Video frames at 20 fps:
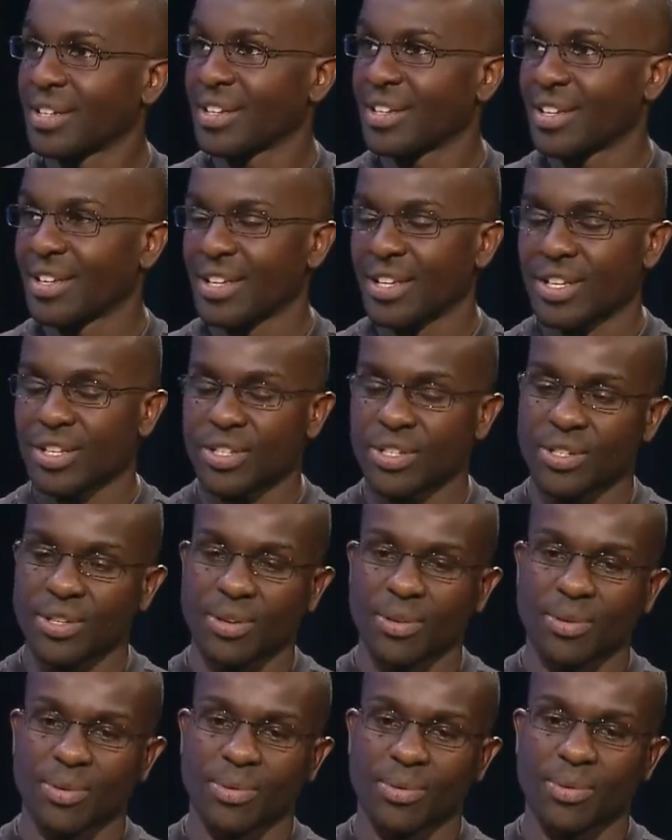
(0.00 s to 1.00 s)
Okay.
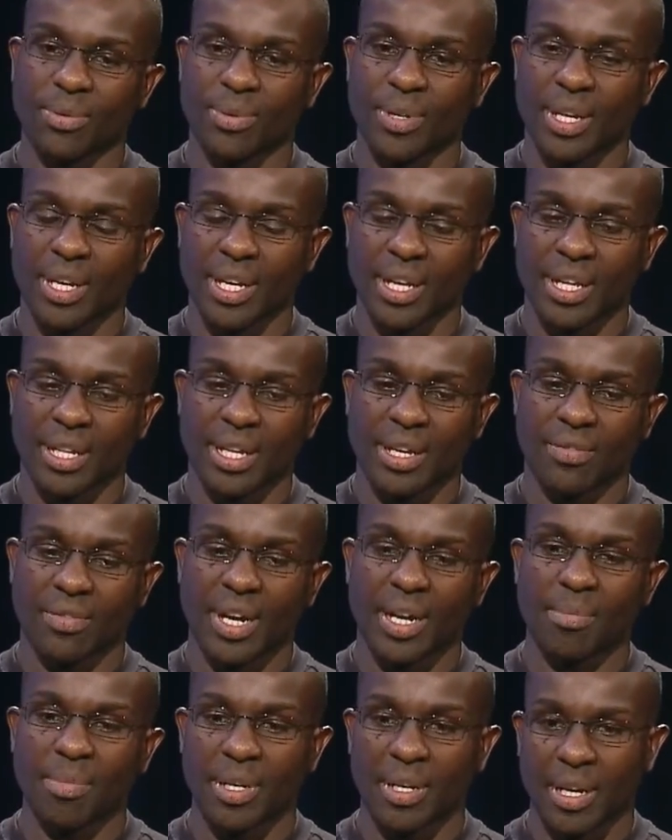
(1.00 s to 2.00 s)
So they
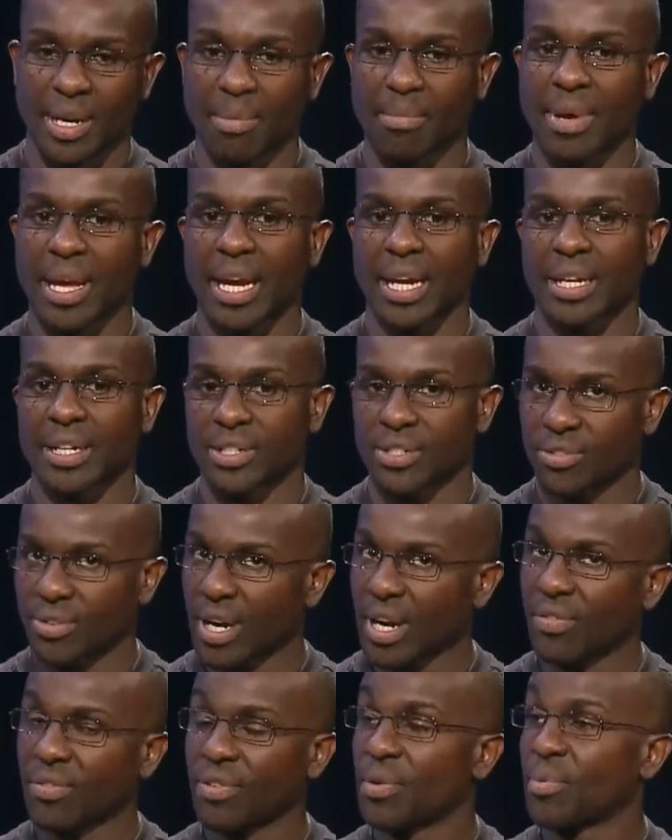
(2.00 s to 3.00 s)
invited me to come back and
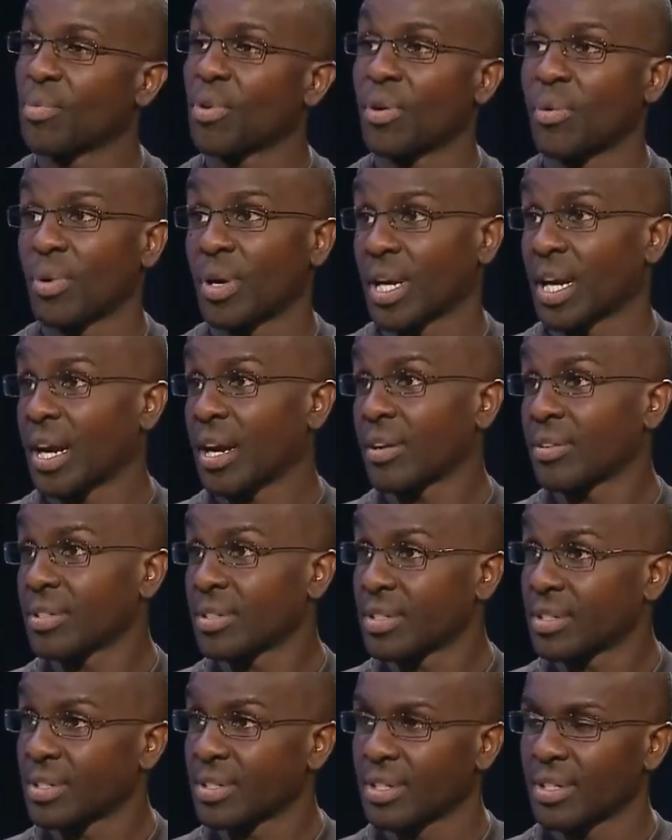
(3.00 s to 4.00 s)
try a few more
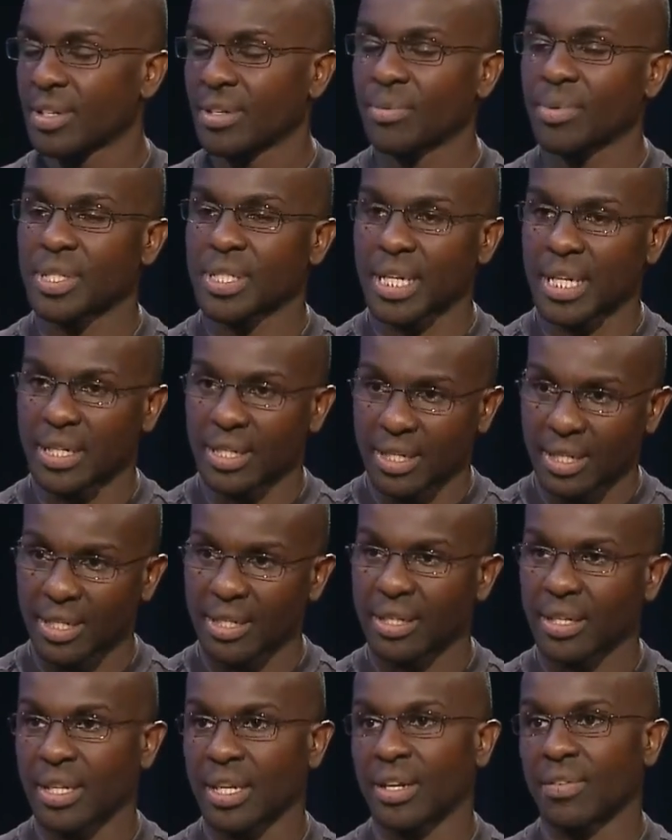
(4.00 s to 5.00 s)
workouts, which I
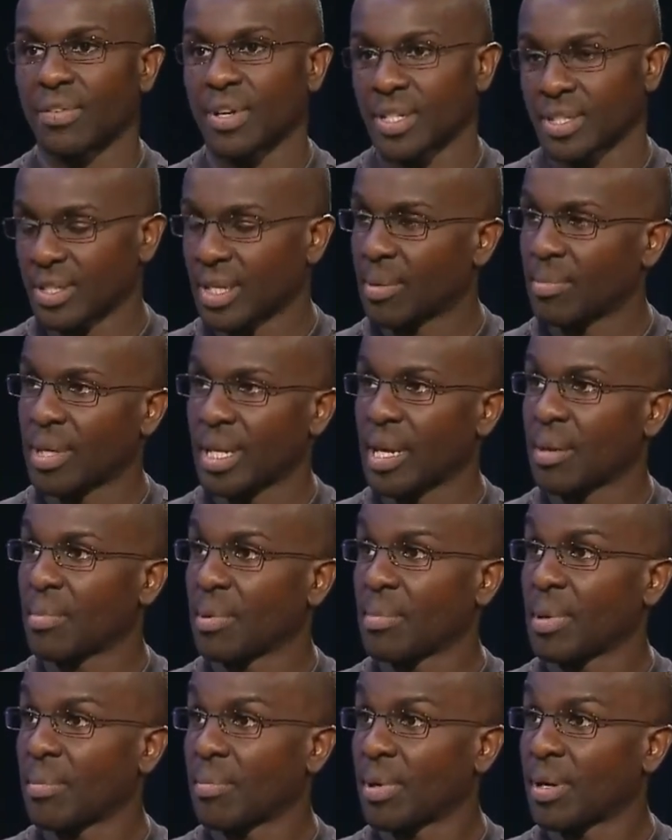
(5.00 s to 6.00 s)
did, and then eventually I became
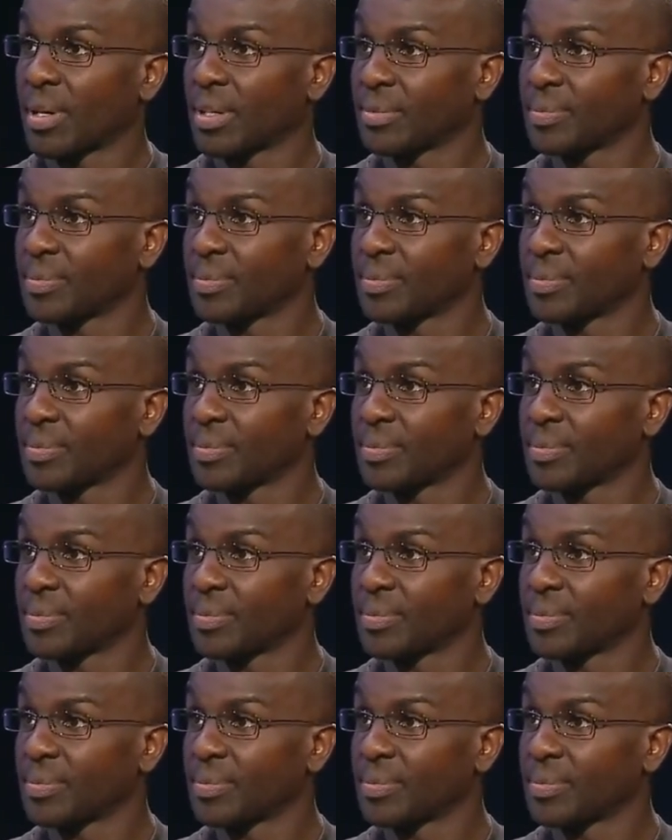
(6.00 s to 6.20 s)
a member.